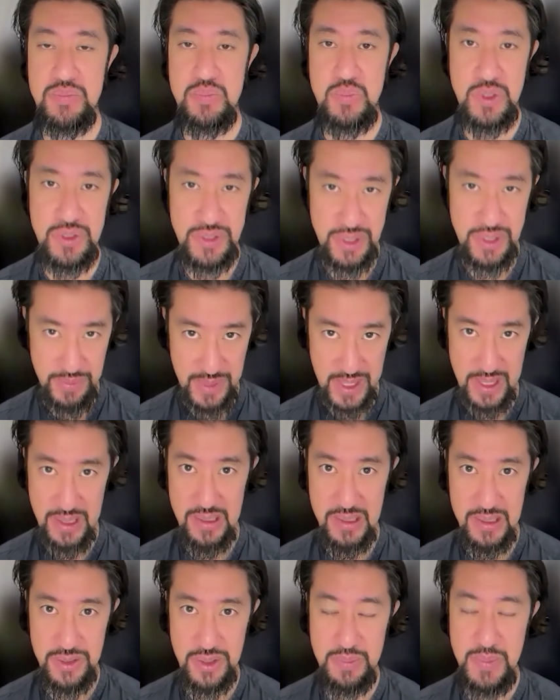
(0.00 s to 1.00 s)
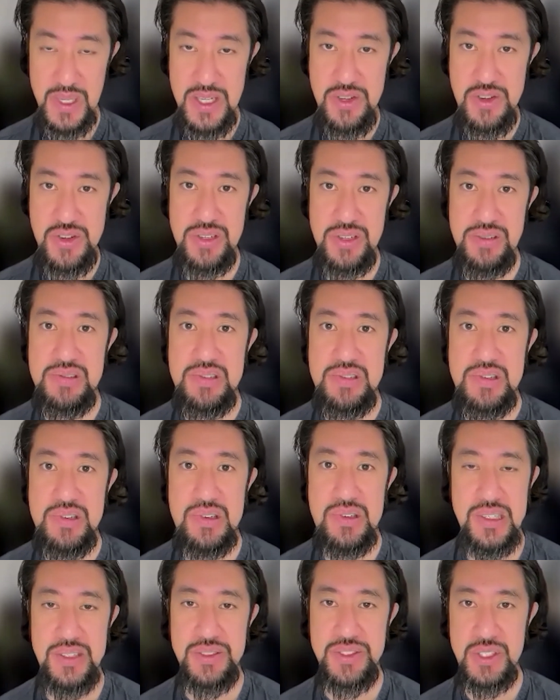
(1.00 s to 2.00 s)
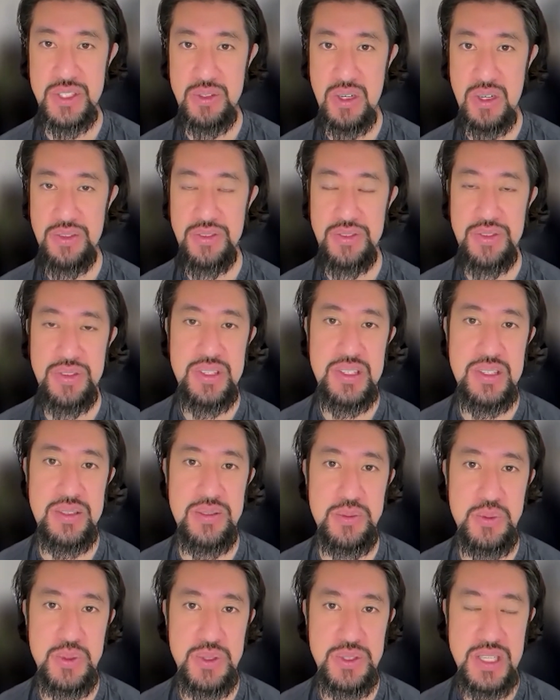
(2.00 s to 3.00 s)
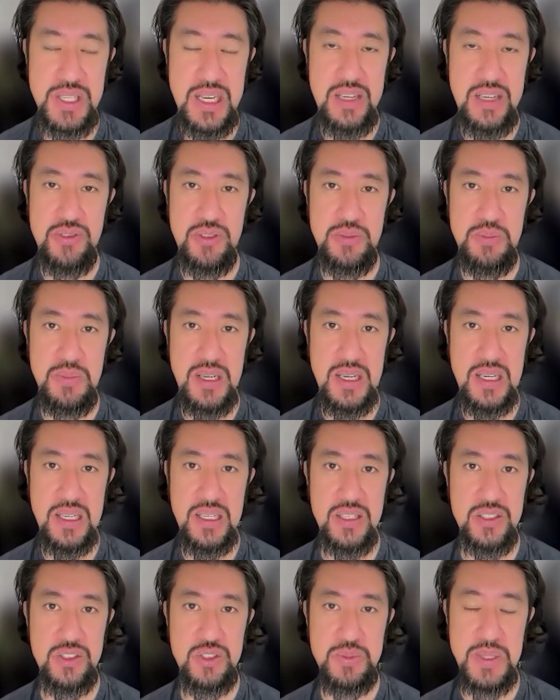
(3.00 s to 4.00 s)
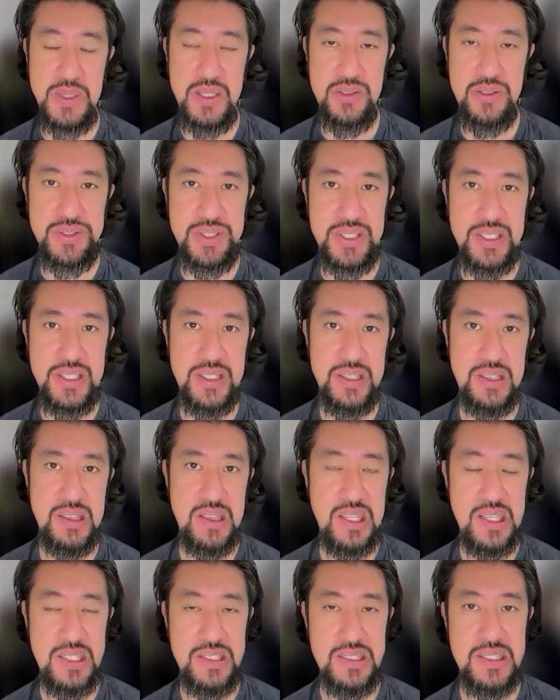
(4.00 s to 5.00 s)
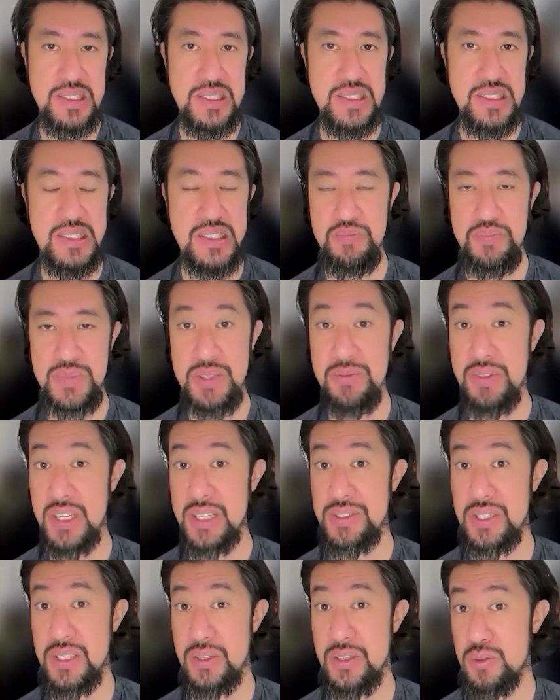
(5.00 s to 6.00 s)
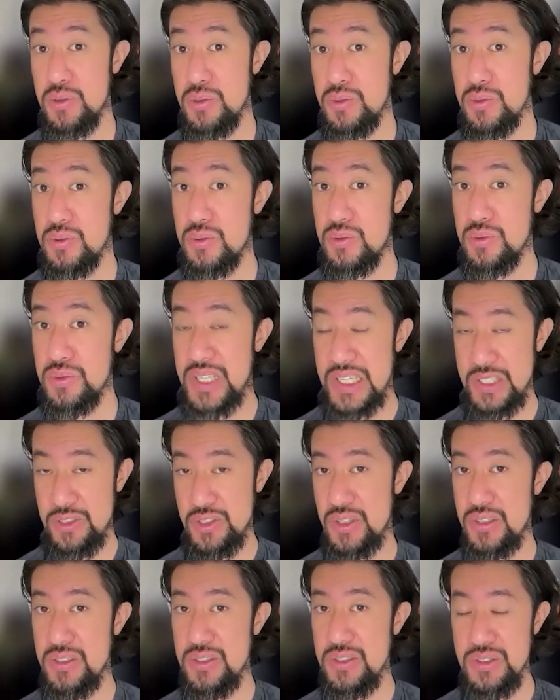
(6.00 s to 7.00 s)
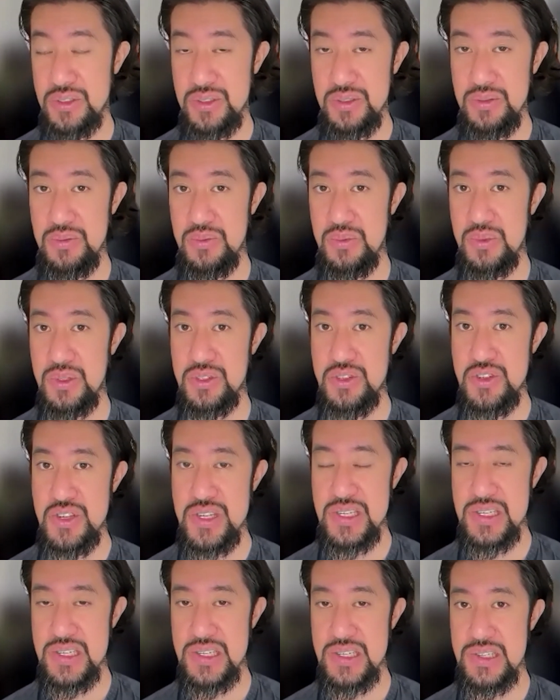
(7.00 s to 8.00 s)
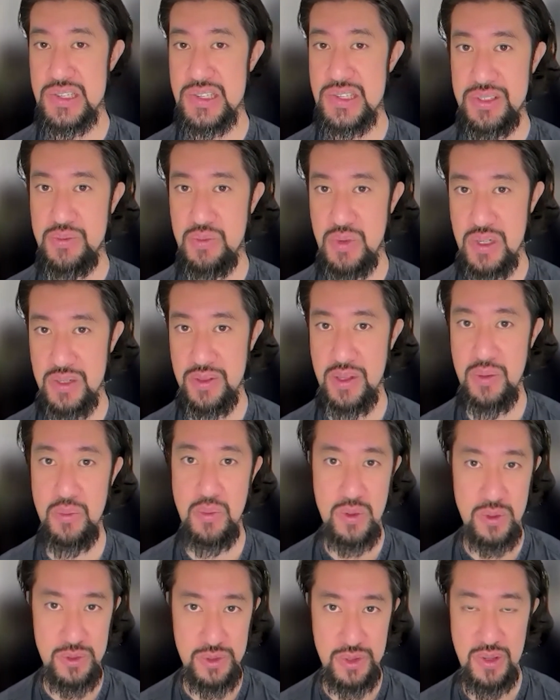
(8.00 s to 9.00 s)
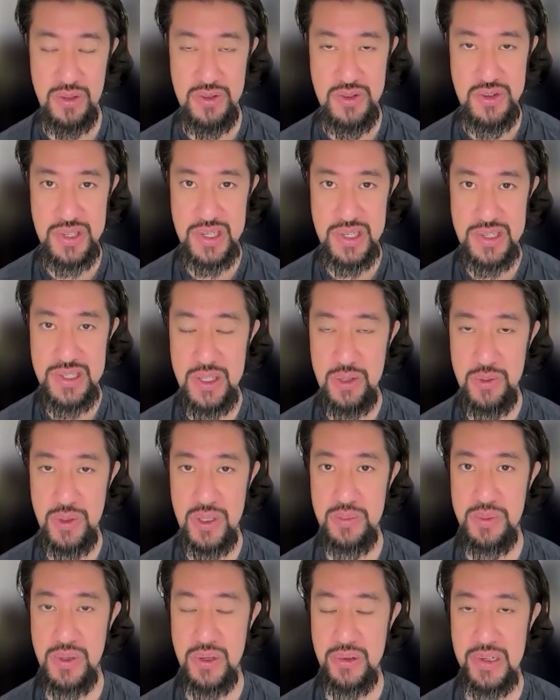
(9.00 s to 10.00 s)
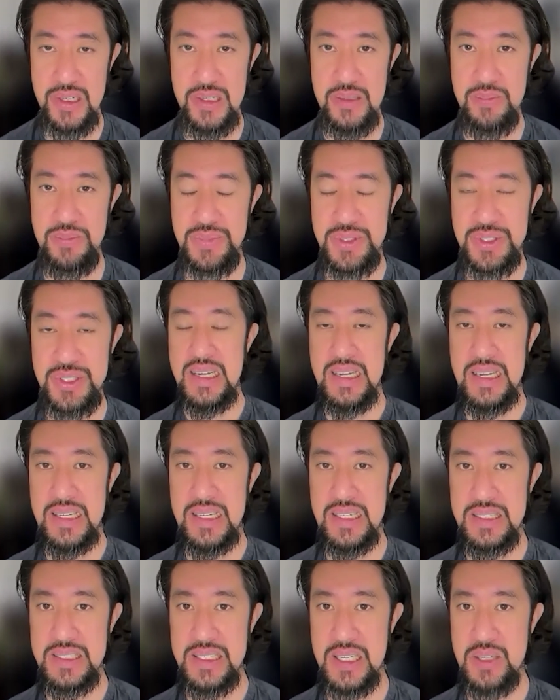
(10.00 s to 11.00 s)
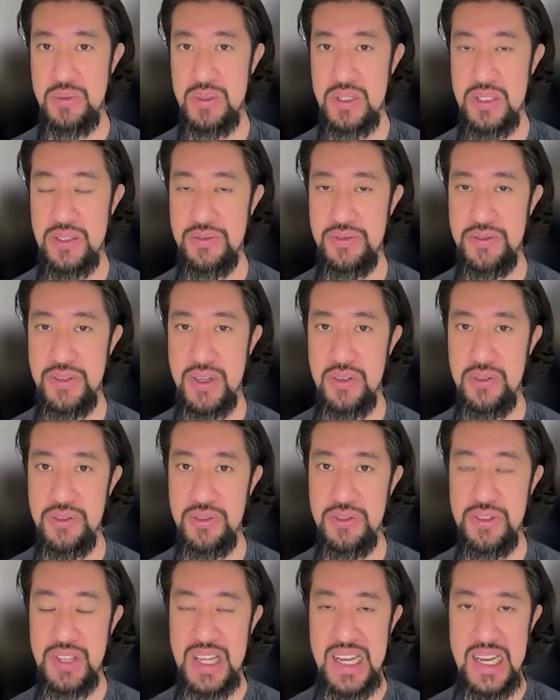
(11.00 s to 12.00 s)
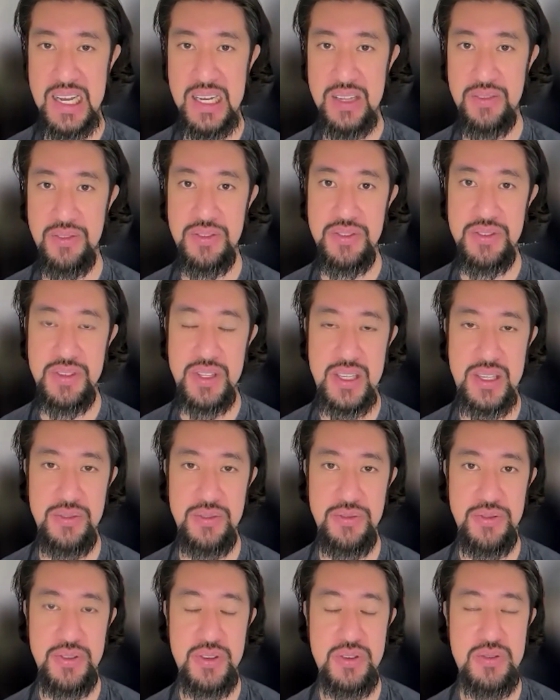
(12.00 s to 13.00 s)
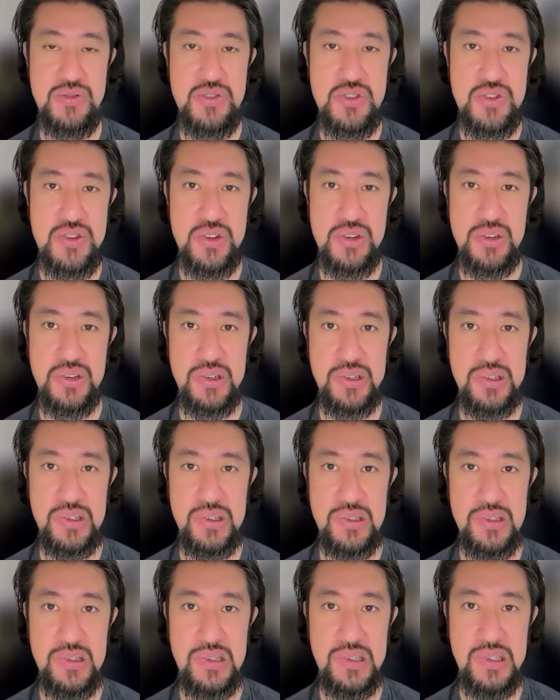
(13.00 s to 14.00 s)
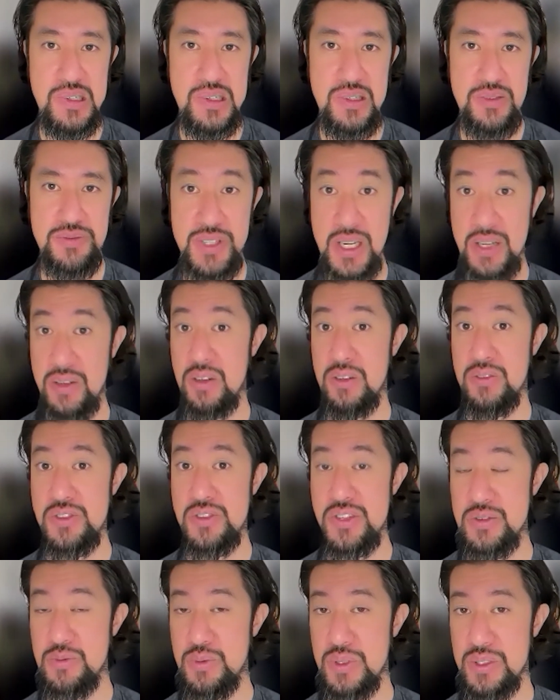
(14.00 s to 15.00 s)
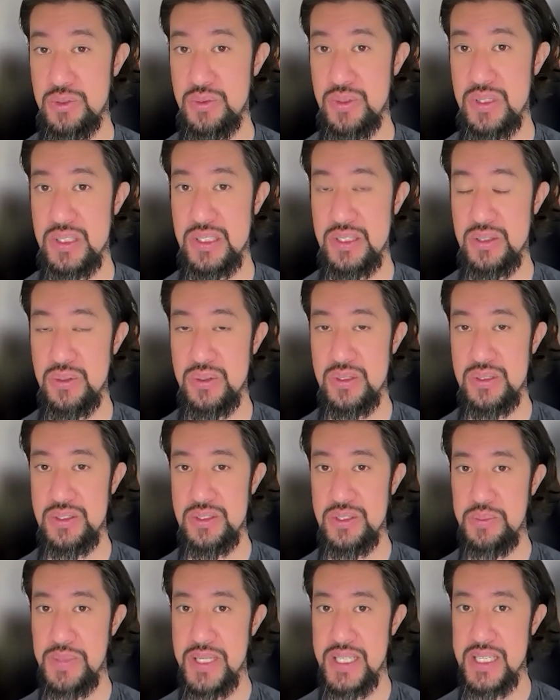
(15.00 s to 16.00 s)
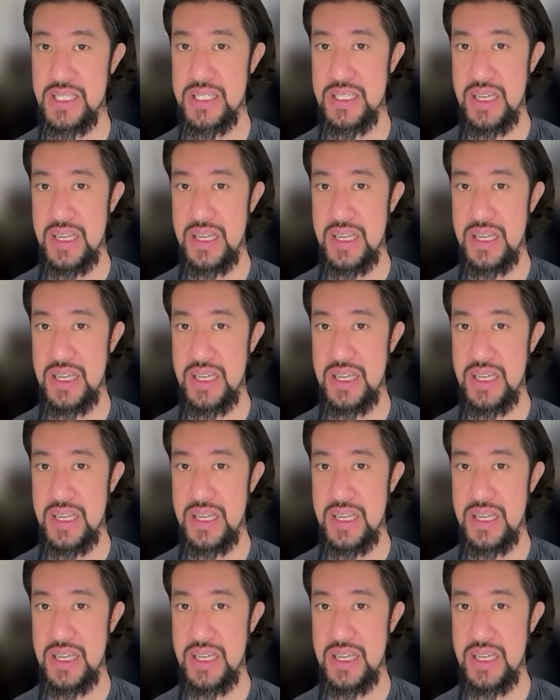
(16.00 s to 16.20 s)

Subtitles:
with something, as you mentioned, called Zeroth. It was after my experience in London investing through Techstars, which is one of the world's largest accelerator programs. And I really felt that the future of technology was really going to be